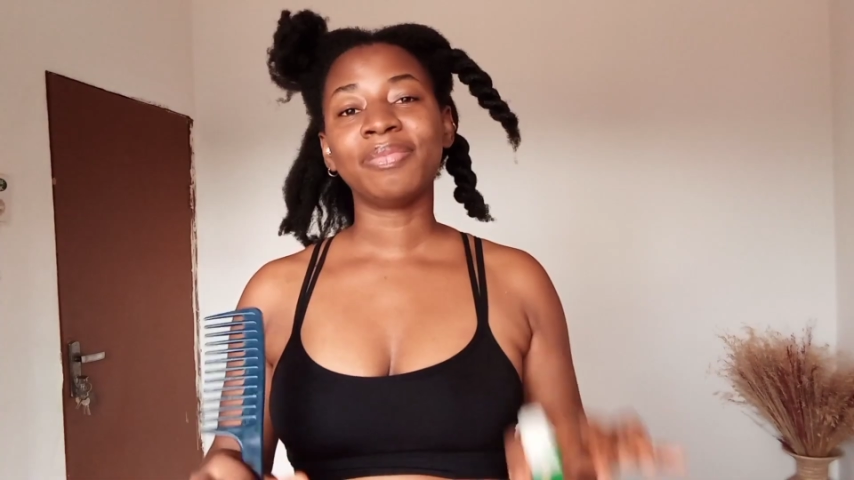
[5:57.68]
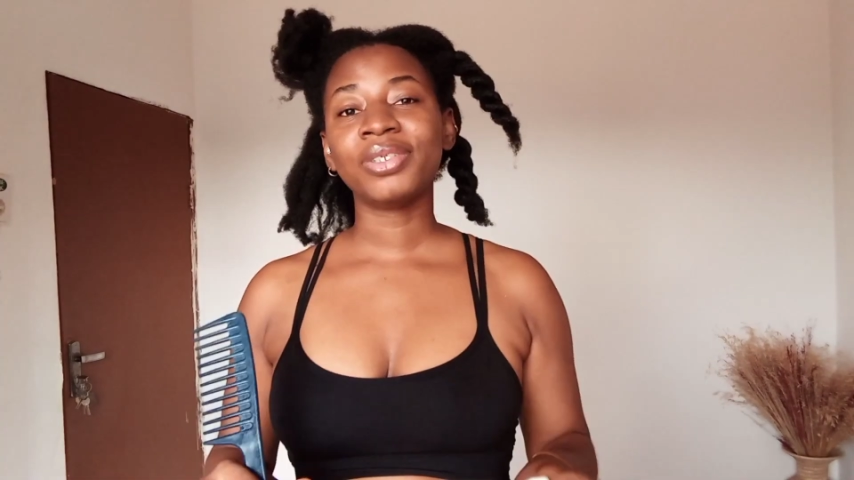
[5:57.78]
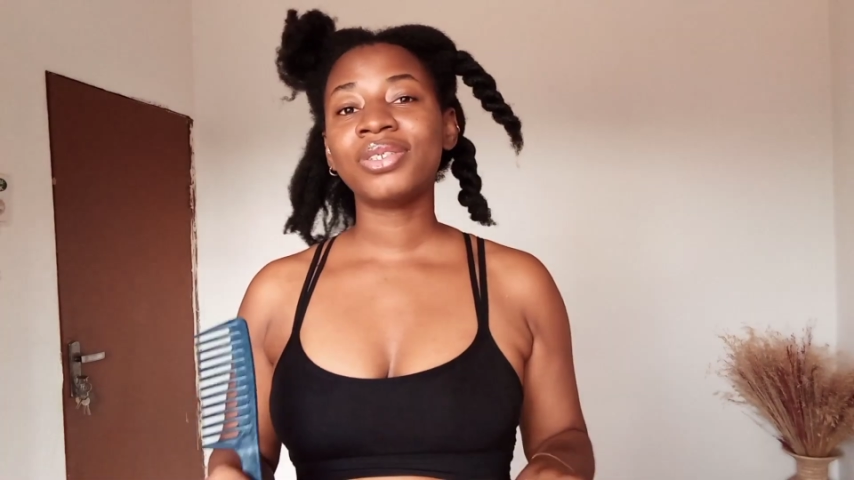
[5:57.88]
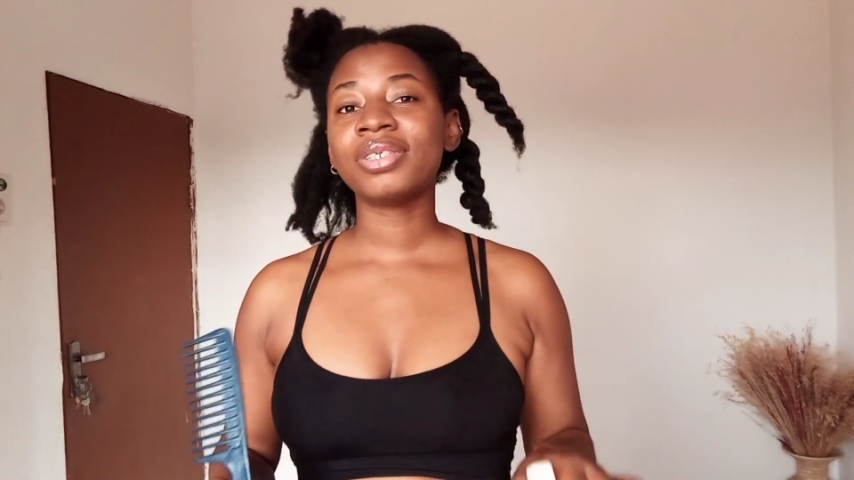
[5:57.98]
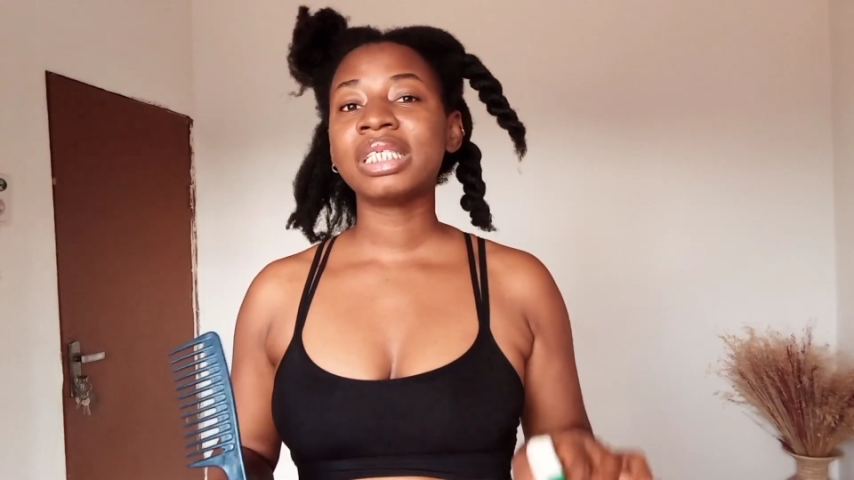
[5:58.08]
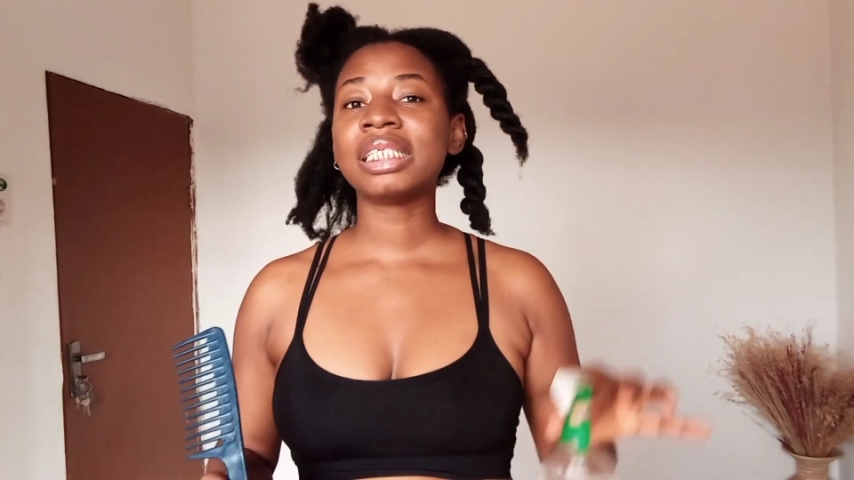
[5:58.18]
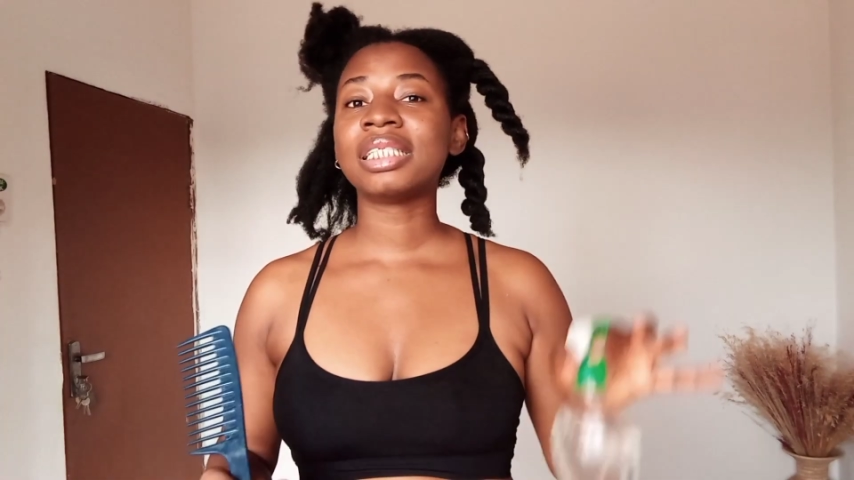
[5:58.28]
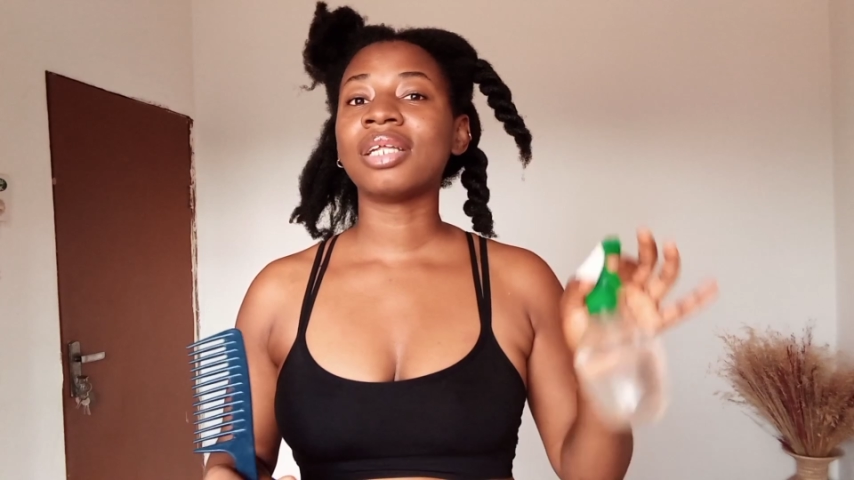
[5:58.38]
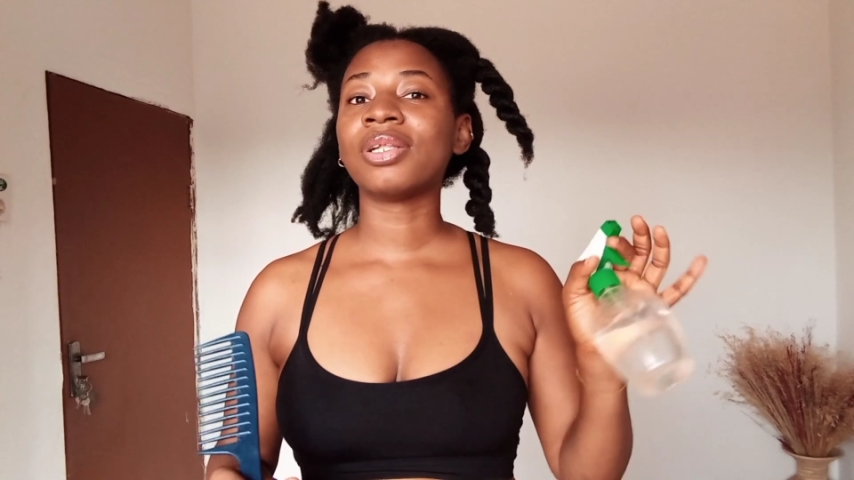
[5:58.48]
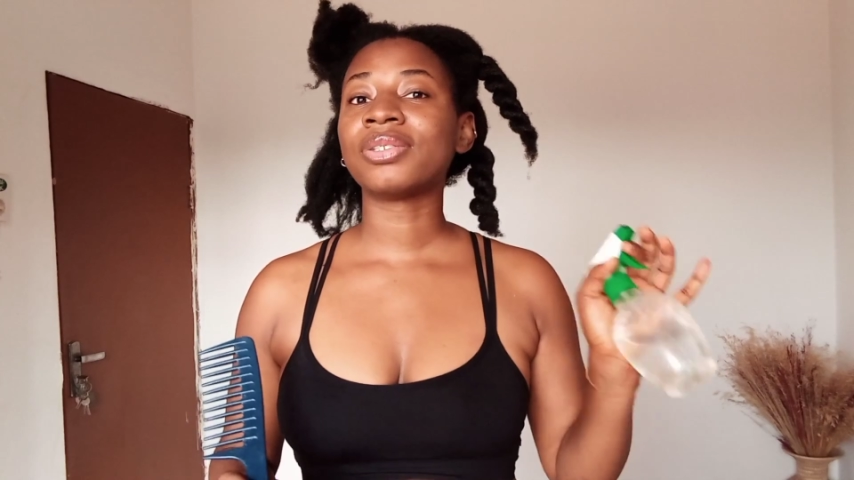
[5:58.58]
mentioned this
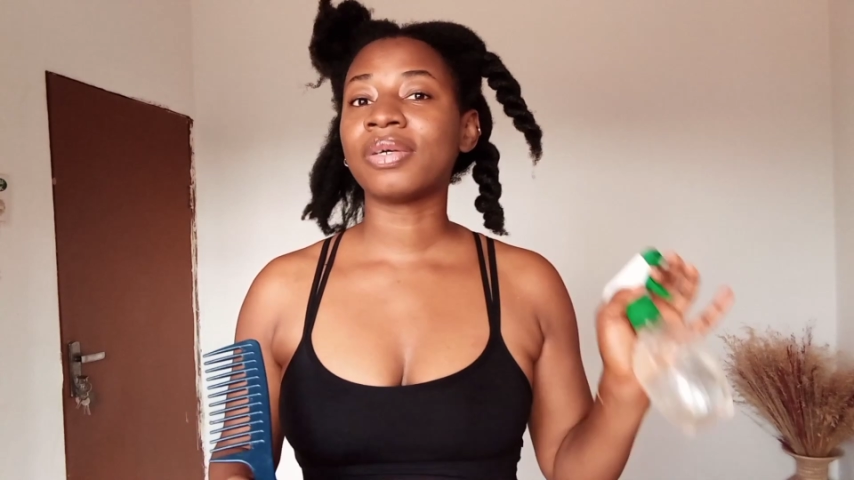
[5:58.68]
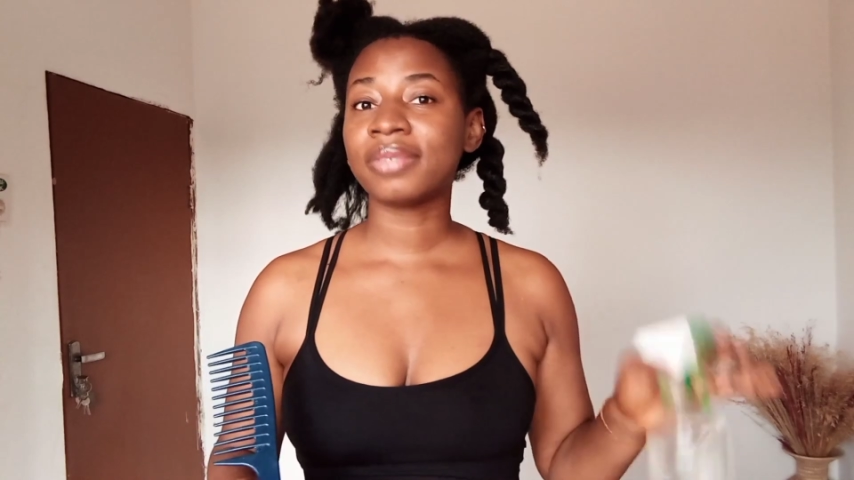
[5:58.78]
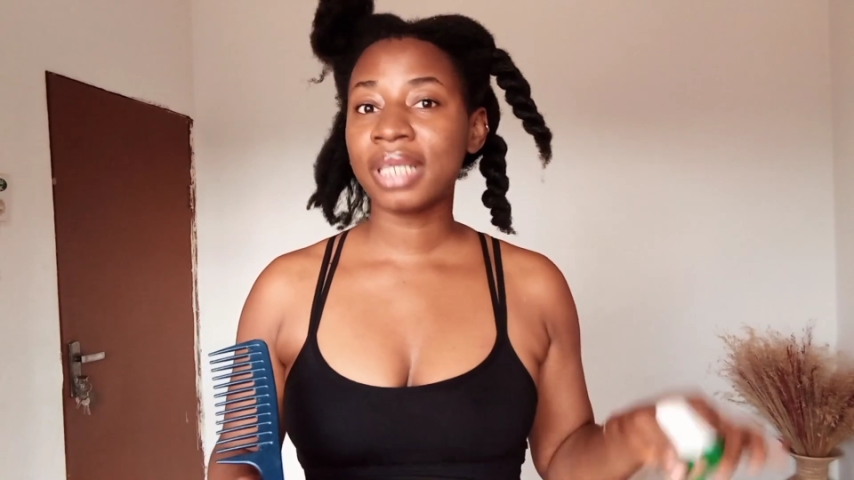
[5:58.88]
a lot of